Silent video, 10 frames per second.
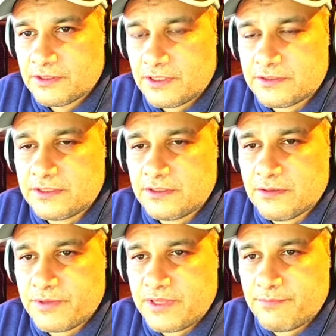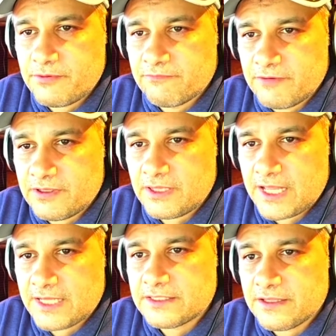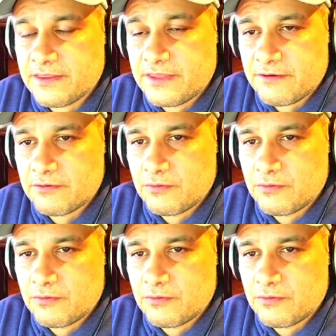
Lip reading: until the people realize that they're the